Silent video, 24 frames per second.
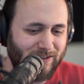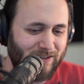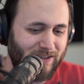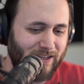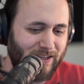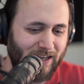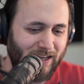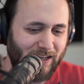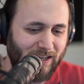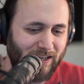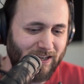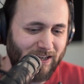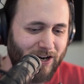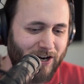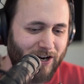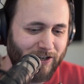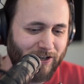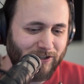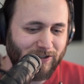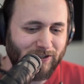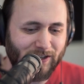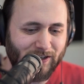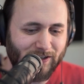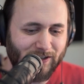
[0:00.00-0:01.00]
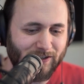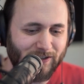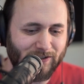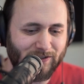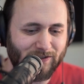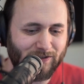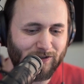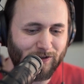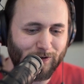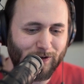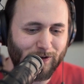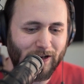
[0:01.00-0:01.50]
the
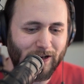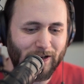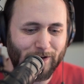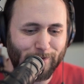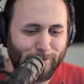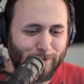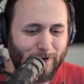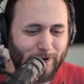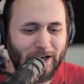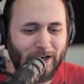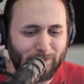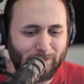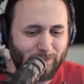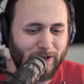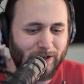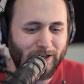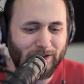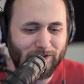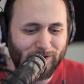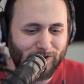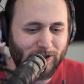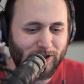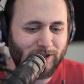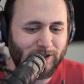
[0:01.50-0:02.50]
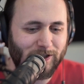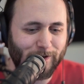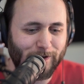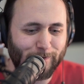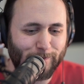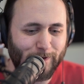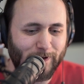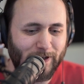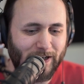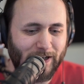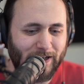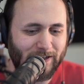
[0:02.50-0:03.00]
articles you can find by searching
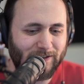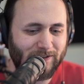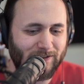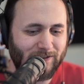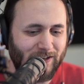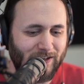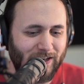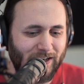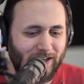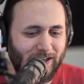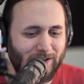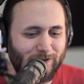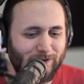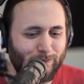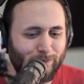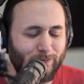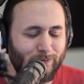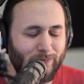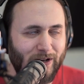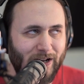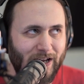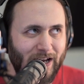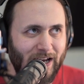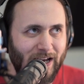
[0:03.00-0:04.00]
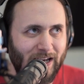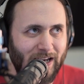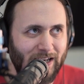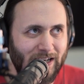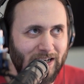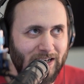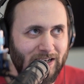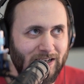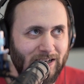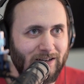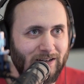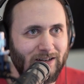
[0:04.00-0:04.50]
for that, they
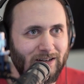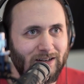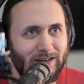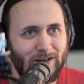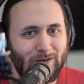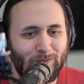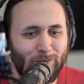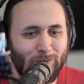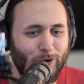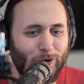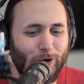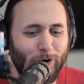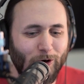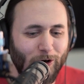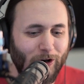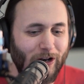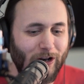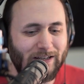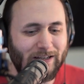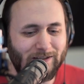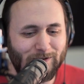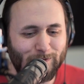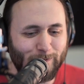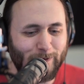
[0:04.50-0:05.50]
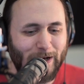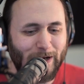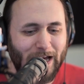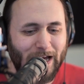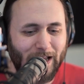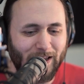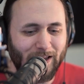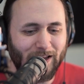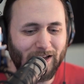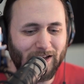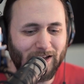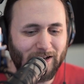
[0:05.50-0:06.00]
explain more or less
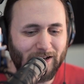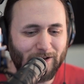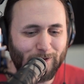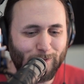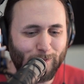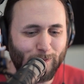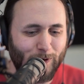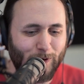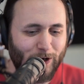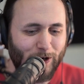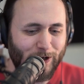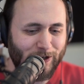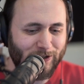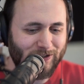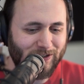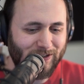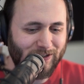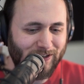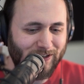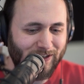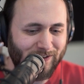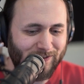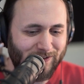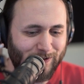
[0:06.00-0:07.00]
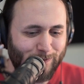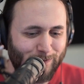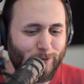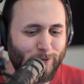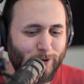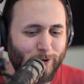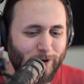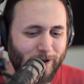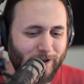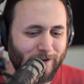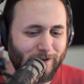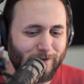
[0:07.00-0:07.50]
well what is
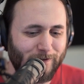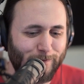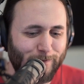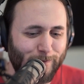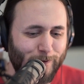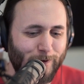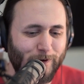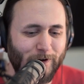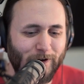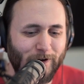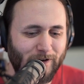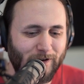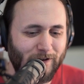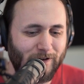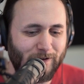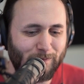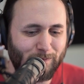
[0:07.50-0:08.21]
important for